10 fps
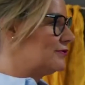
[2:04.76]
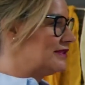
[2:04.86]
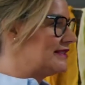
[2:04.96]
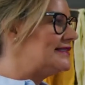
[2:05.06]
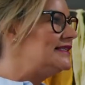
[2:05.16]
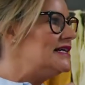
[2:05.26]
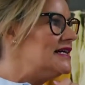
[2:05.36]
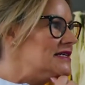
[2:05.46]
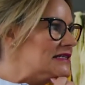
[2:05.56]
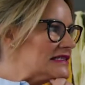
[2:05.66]
or sister.
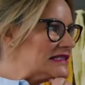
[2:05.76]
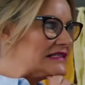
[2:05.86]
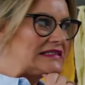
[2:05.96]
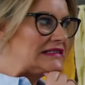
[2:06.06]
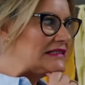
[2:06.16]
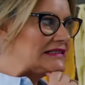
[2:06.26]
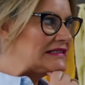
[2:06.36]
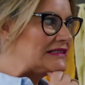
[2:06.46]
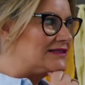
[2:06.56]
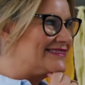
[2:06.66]

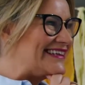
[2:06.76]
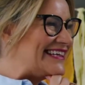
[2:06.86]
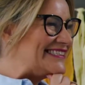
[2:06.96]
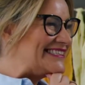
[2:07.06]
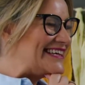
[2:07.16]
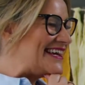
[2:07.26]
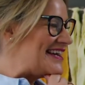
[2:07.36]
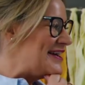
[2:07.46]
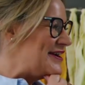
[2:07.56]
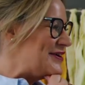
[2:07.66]
Let's
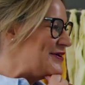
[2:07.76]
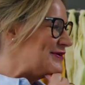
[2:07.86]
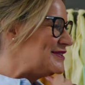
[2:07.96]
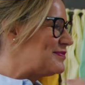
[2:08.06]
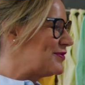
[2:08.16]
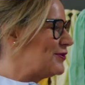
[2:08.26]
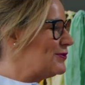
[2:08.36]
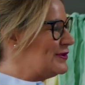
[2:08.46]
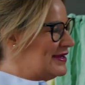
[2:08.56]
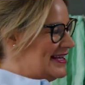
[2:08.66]
see. What's a
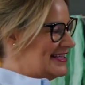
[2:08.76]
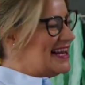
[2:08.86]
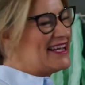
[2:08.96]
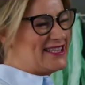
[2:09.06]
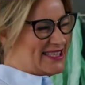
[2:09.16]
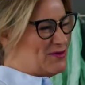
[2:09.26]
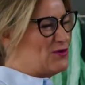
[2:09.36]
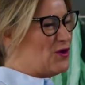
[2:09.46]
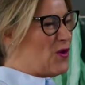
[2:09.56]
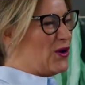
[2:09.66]
brawl? It's like a small
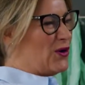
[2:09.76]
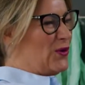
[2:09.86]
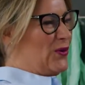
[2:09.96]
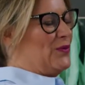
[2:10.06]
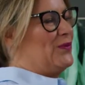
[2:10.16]
quarrel.